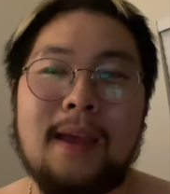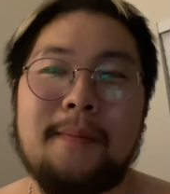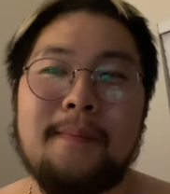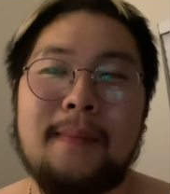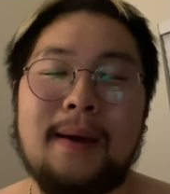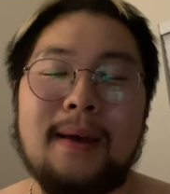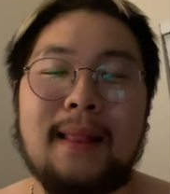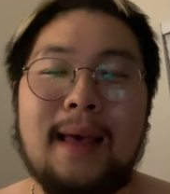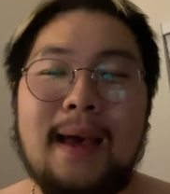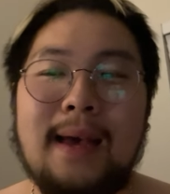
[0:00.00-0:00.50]

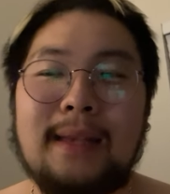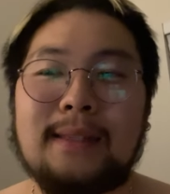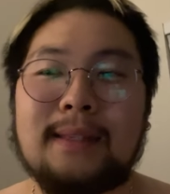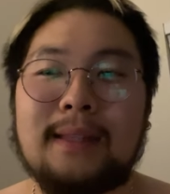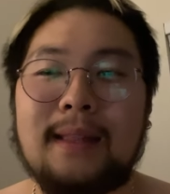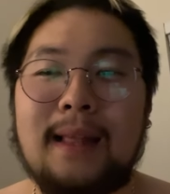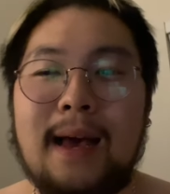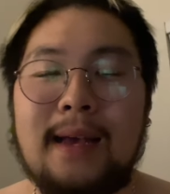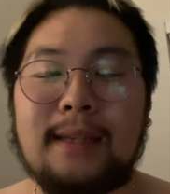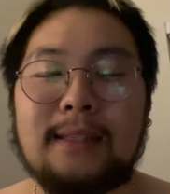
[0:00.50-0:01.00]
My last
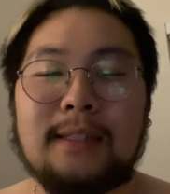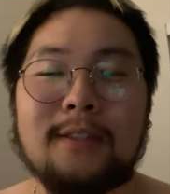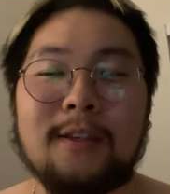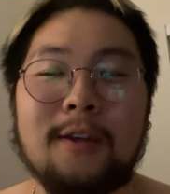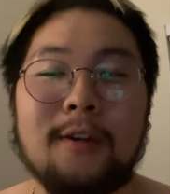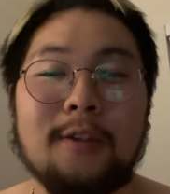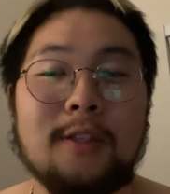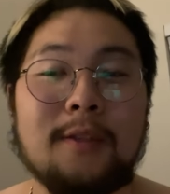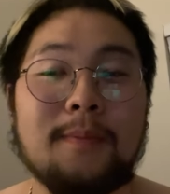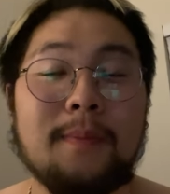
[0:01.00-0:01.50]
class is
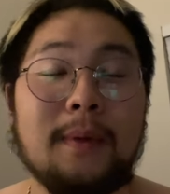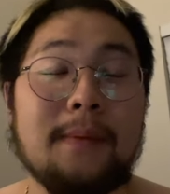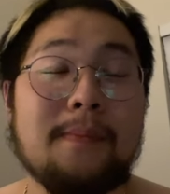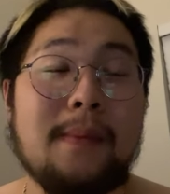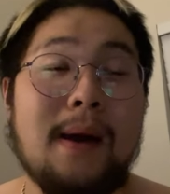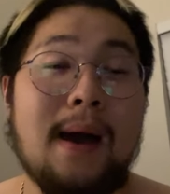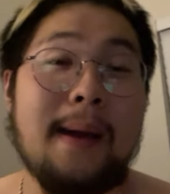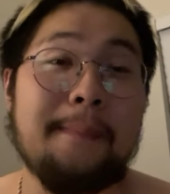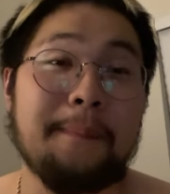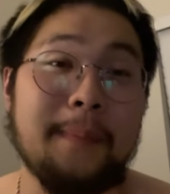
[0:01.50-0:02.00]
going to be
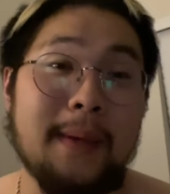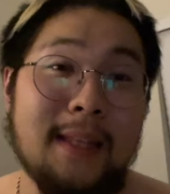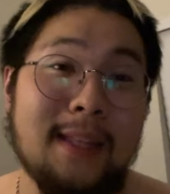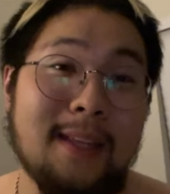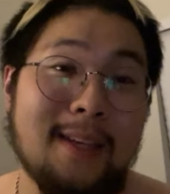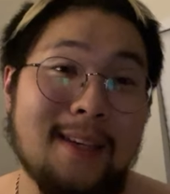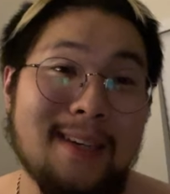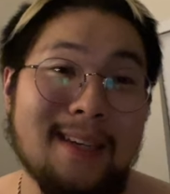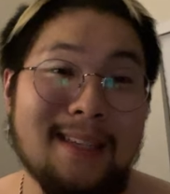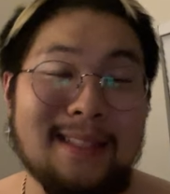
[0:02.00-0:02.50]
my
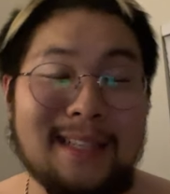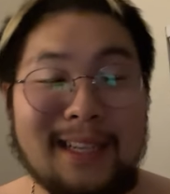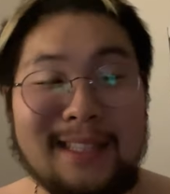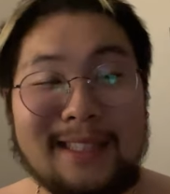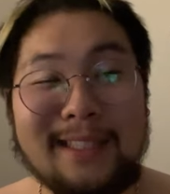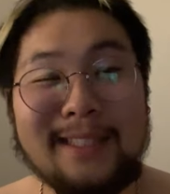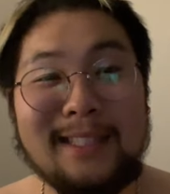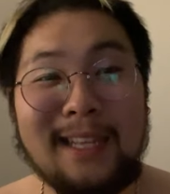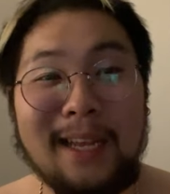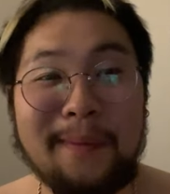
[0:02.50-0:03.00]
media and
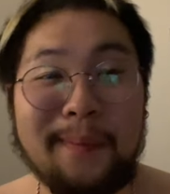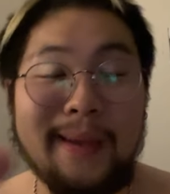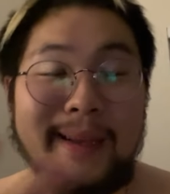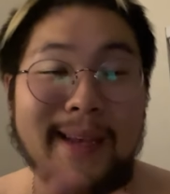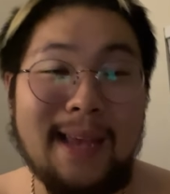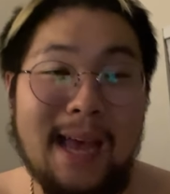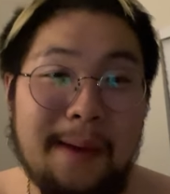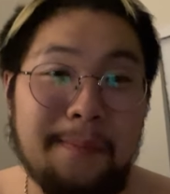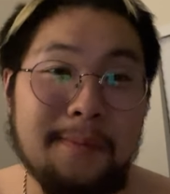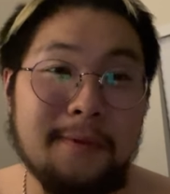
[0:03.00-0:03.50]
entertainment
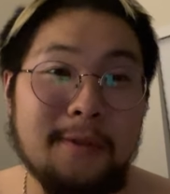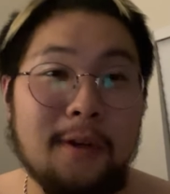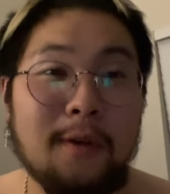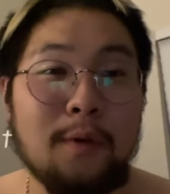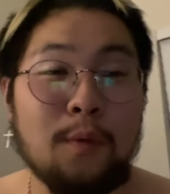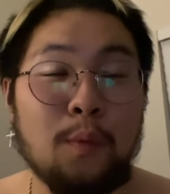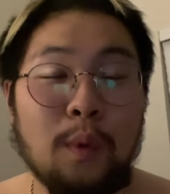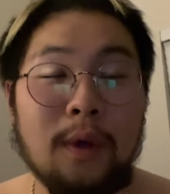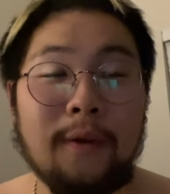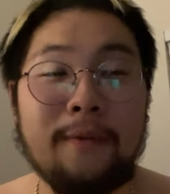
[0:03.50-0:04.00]

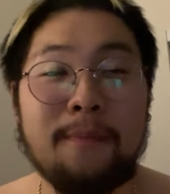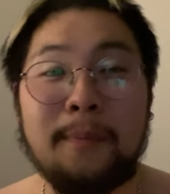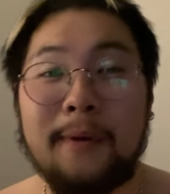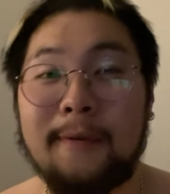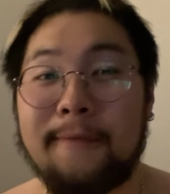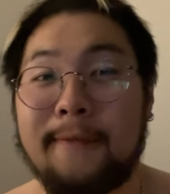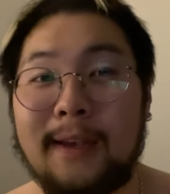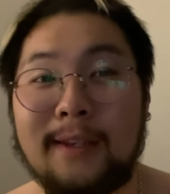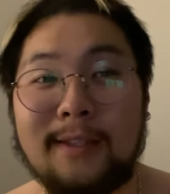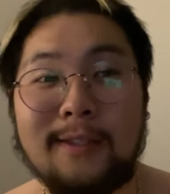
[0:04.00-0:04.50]
capstone with
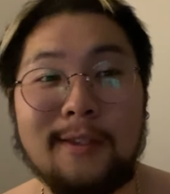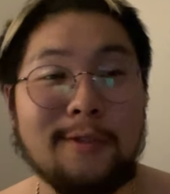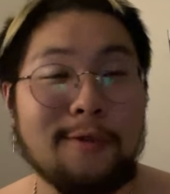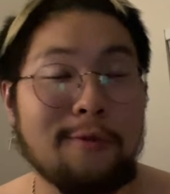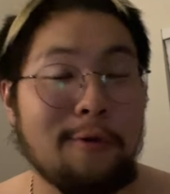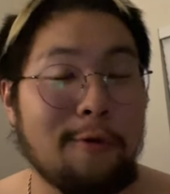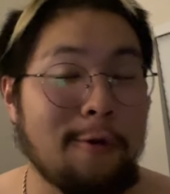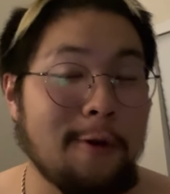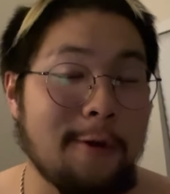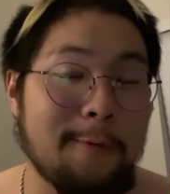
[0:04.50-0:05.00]
Professor
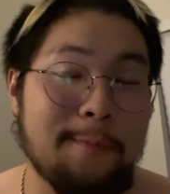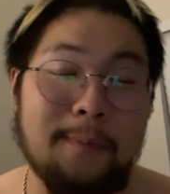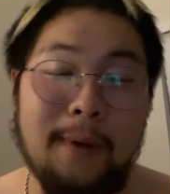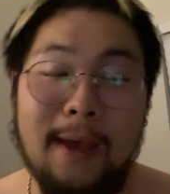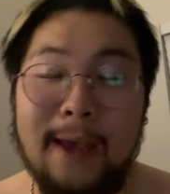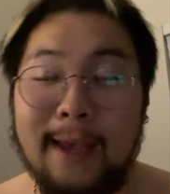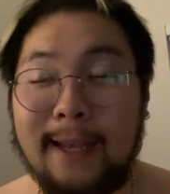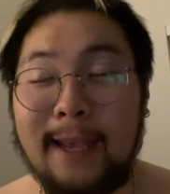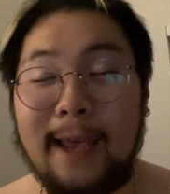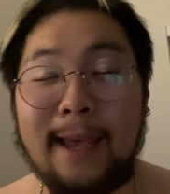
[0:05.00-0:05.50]
Troy,
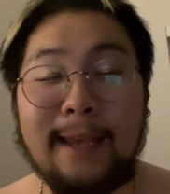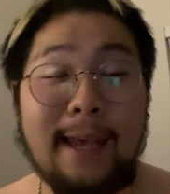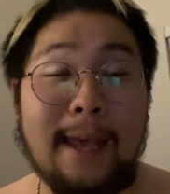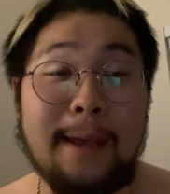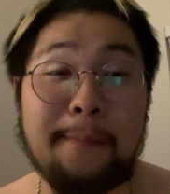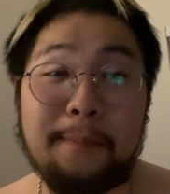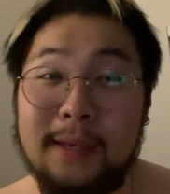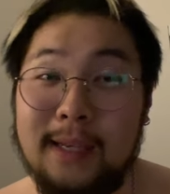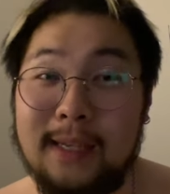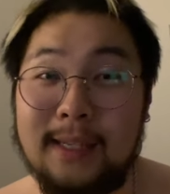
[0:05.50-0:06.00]

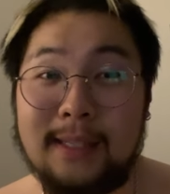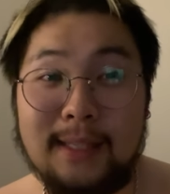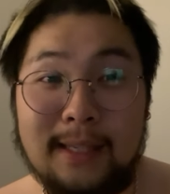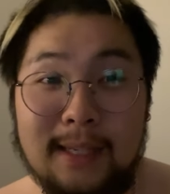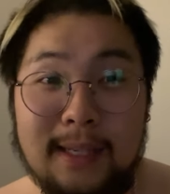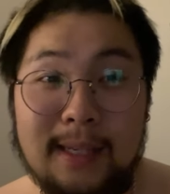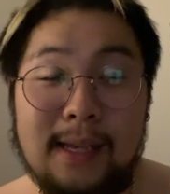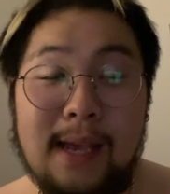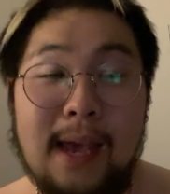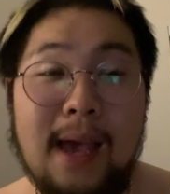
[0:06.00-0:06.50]
aka
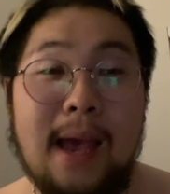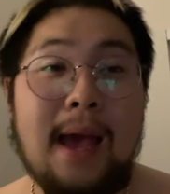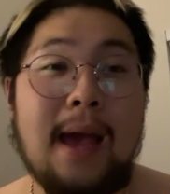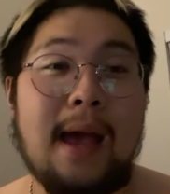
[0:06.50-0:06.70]
PC.